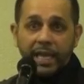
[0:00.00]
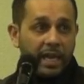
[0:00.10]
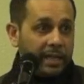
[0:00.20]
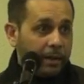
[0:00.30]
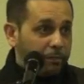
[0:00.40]
they,
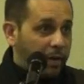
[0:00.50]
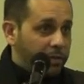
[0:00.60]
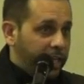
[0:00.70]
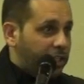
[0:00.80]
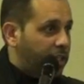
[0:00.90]
their
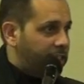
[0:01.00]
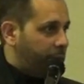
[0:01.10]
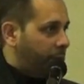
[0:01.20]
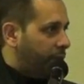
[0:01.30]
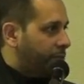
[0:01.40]
foundation is
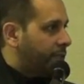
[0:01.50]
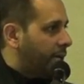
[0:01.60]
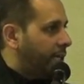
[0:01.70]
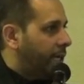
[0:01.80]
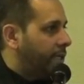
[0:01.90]
Imam Ja'far
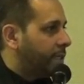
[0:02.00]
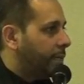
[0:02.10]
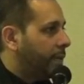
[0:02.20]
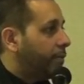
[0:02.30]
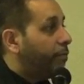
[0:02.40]

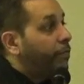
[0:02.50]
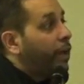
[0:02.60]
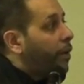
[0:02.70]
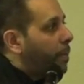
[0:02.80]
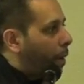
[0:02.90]
al-Sadiq,
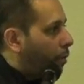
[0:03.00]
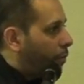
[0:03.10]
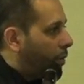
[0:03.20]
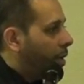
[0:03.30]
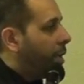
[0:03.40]
very
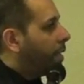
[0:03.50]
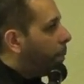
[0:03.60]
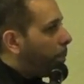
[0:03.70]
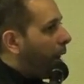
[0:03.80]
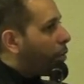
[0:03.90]
powerful.
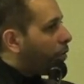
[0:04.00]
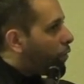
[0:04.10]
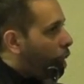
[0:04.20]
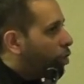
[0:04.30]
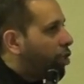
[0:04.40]
The power
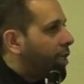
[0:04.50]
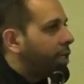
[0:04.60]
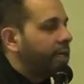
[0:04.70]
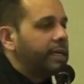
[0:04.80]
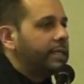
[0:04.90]
of logic,
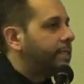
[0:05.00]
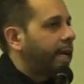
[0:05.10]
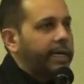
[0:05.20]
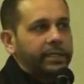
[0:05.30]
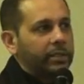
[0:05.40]

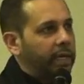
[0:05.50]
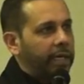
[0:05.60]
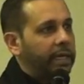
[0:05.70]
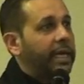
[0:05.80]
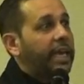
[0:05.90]
second to
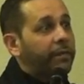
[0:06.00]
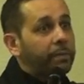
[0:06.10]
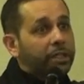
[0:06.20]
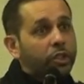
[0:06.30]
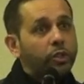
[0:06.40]
none. Even
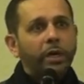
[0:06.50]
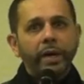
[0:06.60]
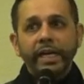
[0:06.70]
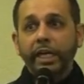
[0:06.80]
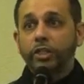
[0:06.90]
Mansur
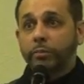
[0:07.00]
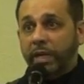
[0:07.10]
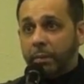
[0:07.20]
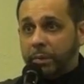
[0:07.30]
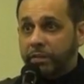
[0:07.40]
Dawaniqi used to
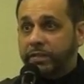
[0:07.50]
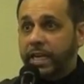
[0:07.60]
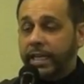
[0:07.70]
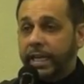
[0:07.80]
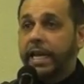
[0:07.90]
bring Imam Ja'far
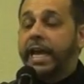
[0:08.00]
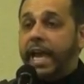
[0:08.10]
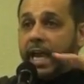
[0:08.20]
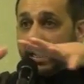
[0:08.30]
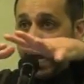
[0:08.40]
al-Sadiq
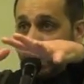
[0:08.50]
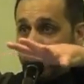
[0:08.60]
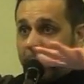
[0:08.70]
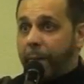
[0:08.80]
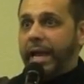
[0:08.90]
in,
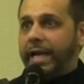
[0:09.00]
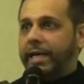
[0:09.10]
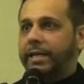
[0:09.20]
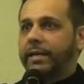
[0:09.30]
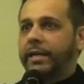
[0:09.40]
in
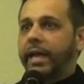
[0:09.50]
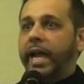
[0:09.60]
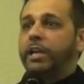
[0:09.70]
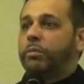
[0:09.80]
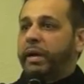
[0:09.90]
public,
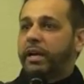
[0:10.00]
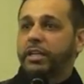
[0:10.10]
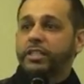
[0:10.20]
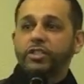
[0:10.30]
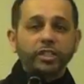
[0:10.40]
and he would bring
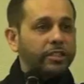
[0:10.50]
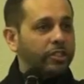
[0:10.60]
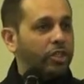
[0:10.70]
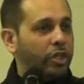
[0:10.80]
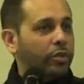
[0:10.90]

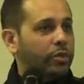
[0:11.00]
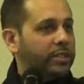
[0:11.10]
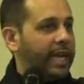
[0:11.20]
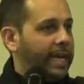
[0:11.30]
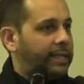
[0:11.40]
Christians,
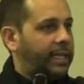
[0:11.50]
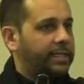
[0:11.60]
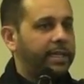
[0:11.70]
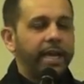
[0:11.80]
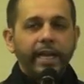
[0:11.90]
Jews,
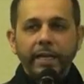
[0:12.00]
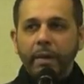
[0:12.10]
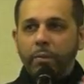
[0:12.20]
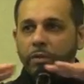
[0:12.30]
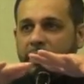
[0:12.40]
atheists, and
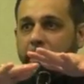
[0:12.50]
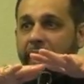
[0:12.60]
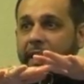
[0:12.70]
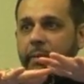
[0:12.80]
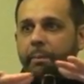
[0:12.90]
Imam would
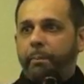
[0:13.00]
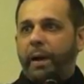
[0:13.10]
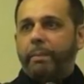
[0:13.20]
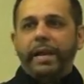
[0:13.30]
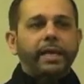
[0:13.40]
debate them in
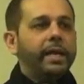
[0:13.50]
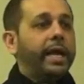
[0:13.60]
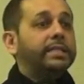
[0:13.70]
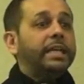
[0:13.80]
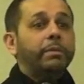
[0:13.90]
public,
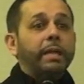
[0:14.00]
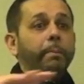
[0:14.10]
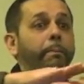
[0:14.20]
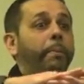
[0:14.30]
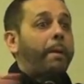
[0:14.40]
and some of
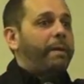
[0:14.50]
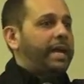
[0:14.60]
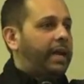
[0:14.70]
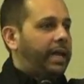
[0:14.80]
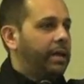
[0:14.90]
them
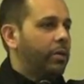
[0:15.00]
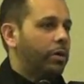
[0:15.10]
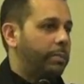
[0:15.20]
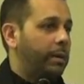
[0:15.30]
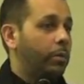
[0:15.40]
publicly
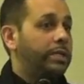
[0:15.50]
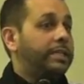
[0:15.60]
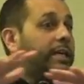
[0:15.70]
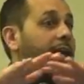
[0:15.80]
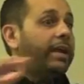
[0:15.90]
would, be, would
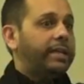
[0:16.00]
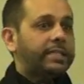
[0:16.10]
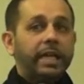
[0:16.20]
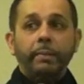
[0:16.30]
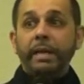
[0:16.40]
declare
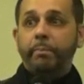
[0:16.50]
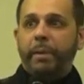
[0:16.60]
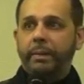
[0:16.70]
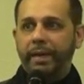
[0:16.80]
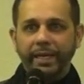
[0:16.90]
Islam in
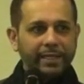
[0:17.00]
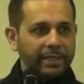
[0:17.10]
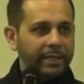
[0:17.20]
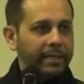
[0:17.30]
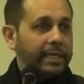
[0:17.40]
public.
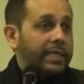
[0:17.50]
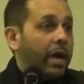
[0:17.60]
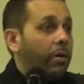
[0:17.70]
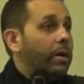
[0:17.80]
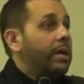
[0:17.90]
That's
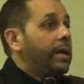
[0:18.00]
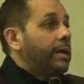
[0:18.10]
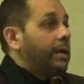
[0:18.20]
how